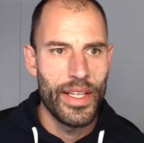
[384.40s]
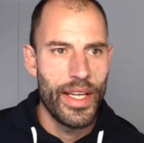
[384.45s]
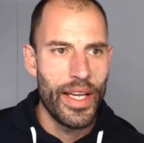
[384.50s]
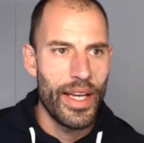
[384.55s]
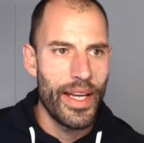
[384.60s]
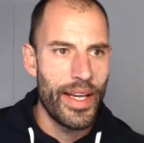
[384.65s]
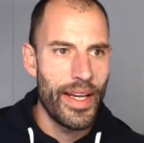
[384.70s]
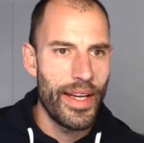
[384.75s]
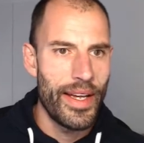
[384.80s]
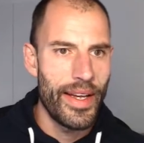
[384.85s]

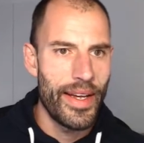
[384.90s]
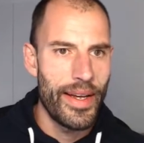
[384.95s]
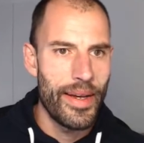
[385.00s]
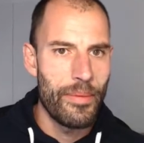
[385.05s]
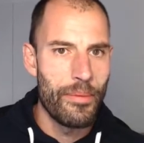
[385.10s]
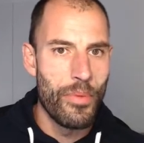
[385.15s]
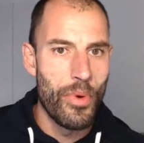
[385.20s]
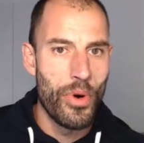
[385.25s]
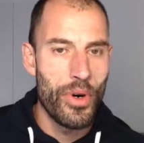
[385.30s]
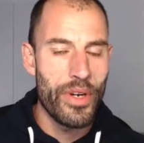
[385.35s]

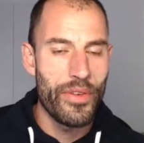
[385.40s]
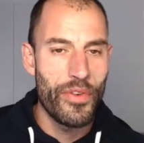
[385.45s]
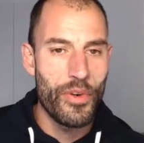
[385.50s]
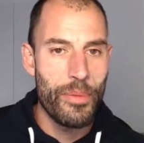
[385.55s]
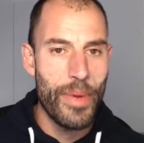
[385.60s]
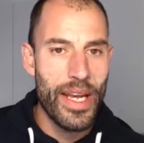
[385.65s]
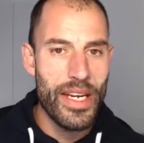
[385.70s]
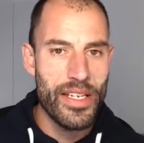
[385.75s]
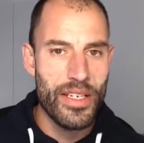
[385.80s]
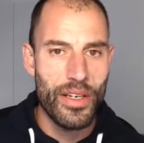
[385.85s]
More
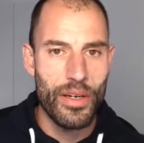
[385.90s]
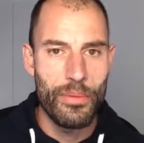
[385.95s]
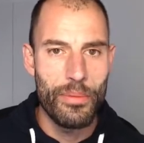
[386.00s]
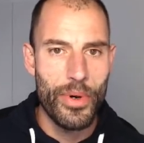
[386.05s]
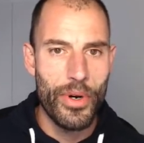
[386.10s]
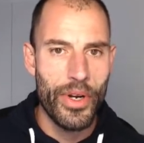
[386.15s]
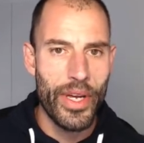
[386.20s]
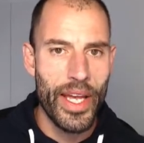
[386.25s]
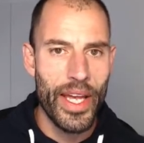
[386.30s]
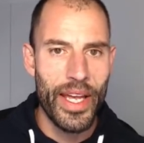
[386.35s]
information on
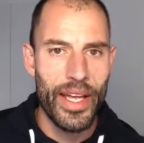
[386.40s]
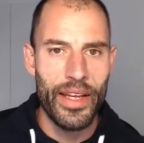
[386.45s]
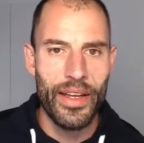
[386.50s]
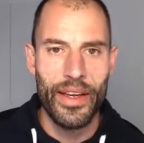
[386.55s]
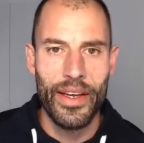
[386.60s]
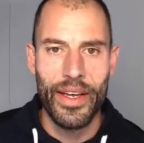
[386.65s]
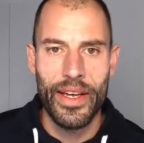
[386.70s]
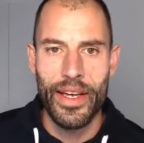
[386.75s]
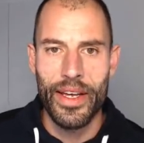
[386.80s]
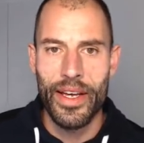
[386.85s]
Bokeh.
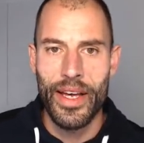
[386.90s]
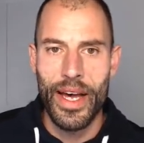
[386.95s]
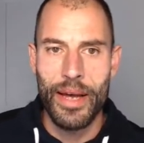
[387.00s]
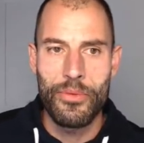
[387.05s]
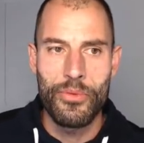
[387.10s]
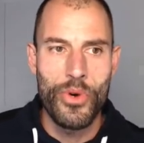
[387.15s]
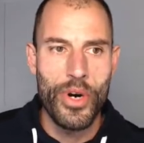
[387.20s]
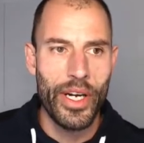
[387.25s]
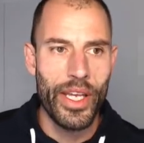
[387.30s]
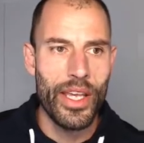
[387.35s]
I'm
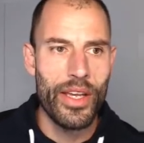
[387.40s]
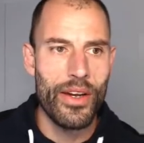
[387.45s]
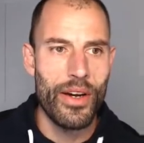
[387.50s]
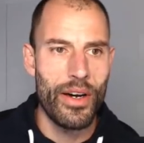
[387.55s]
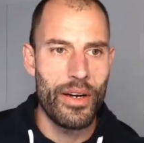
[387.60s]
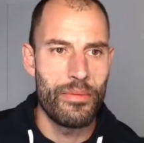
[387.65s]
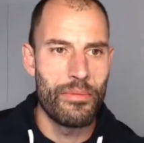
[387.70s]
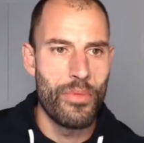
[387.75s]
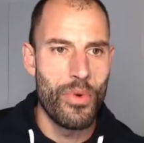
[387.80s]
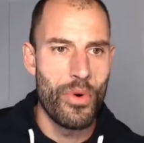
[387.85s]
working
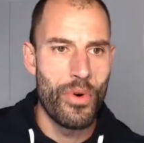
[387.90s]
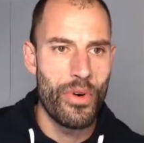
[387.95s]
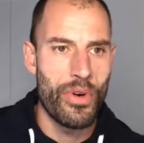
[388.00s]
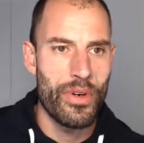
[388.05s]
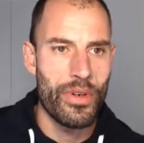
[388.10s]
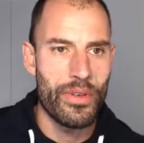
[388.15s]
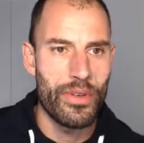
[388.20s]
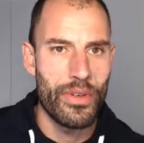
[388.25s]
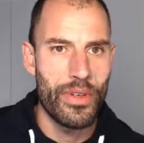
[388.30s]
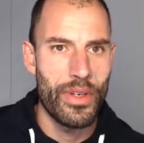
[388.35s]
on more
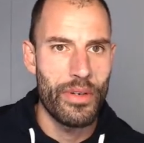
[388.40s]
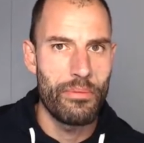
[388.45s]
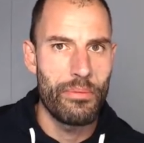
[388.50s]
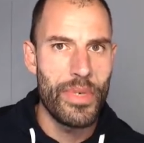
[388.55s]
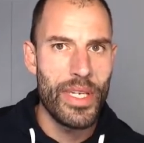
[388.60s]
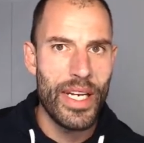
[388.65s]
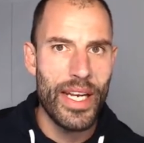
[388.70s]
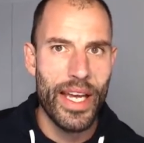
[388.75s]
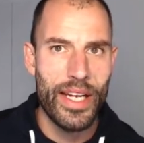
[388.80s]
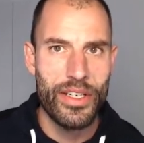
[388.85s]

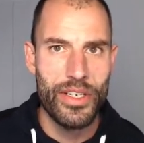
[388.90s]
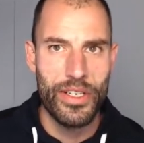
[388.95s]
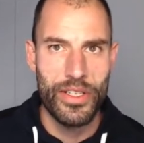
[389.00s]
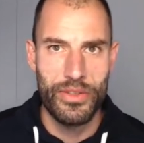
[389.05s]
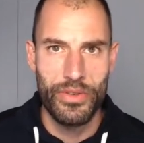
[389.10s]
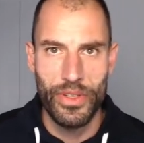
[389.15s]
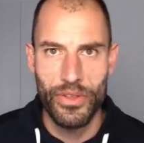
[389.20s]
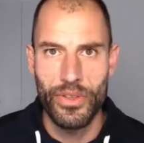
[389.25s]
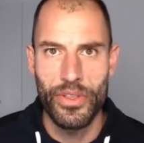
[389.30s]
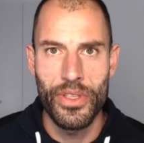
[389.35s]
mini lectures to
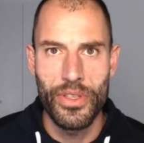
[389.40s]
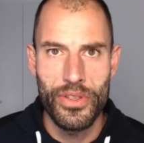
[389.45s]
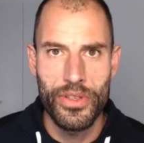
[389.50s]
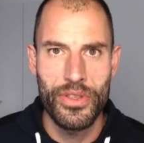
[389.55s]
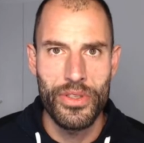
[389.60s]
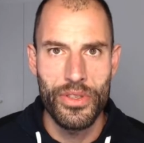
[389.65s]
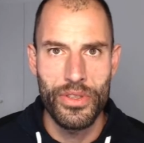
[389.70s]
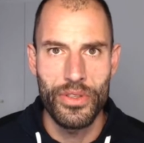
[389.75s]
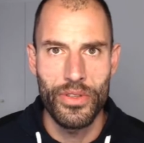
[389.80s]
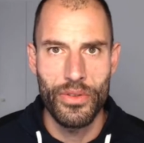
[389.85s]

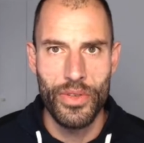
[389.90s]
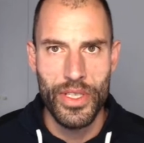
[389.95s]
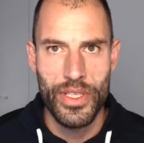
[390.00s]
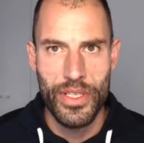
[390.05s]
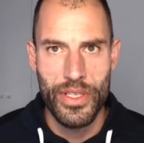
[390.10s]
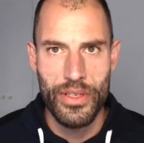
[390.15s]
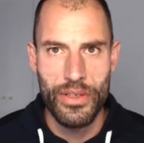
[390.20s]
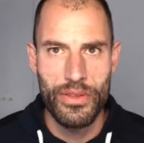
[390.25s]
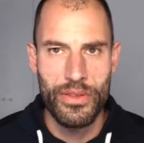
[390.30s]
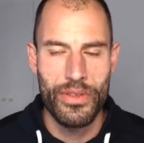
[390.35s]
introduce you to its
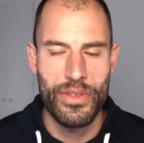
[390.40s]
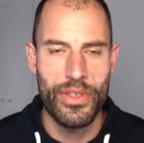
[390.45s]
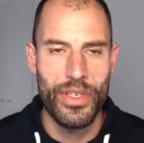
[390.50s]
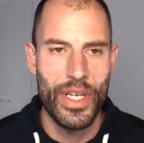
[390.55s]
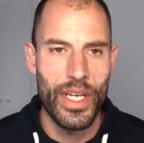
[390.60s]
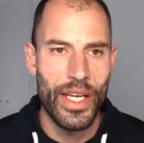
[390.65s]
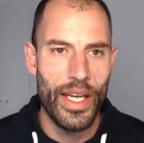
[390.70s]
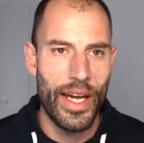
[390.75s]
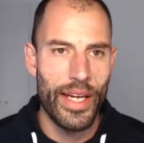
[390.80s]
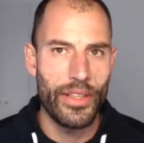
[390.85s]
use
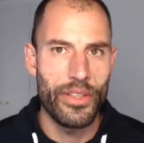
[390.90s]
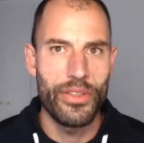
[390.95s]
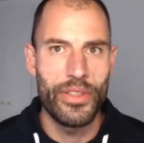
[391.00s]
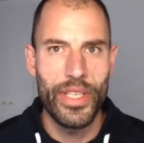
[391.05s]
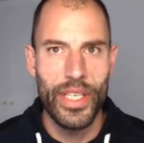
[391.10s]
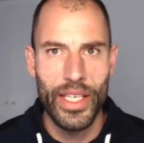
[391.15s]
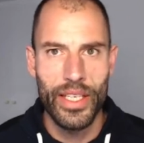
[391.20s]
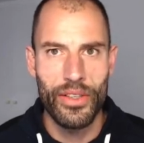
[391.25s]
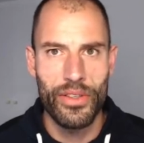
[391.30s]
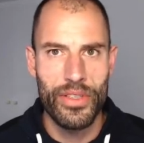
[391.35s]
and to
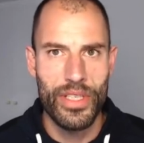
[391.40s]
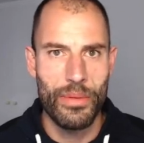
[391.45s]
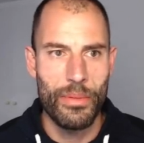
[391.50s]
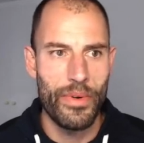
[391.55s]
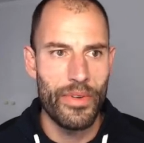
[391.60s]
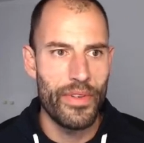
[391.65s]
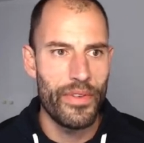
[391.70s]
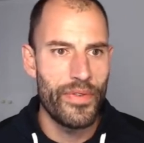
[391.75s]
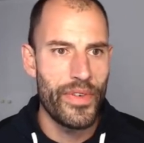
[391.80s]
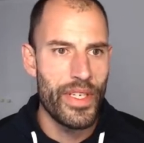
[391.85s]
dig into some of
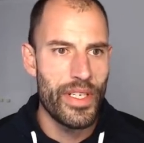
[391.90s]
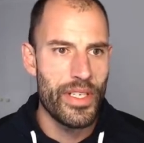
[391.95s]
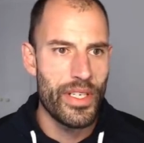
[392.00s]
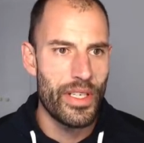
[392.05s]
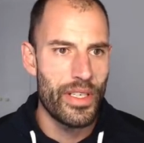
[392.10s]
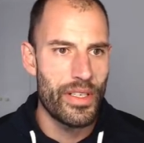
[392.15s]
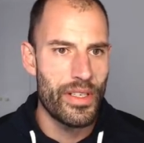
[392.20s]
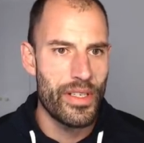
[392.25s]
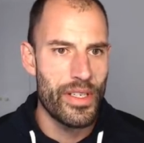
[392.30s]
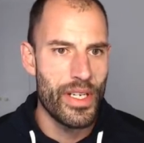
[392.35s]
the
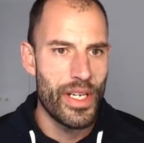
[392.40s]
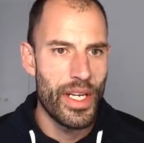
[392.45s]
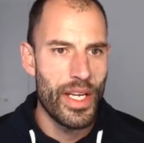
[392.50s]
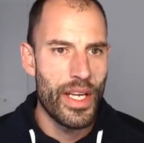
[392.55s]
features.